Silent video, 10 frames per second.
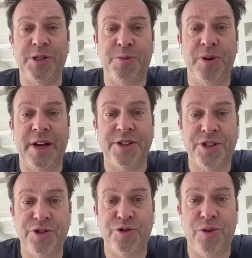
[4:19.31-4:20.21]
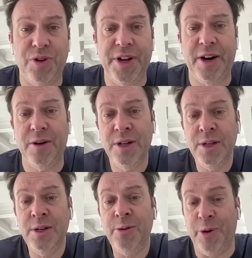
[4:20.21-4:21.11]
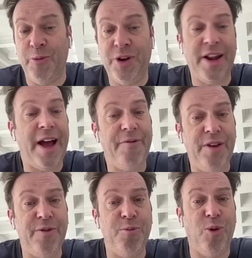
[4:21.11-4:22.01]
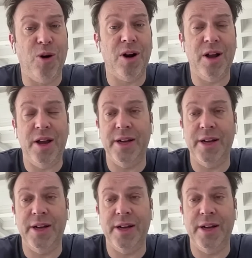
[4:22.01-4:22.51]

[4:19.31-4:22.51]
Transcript: Pittsburgh has control now, but we could have even more.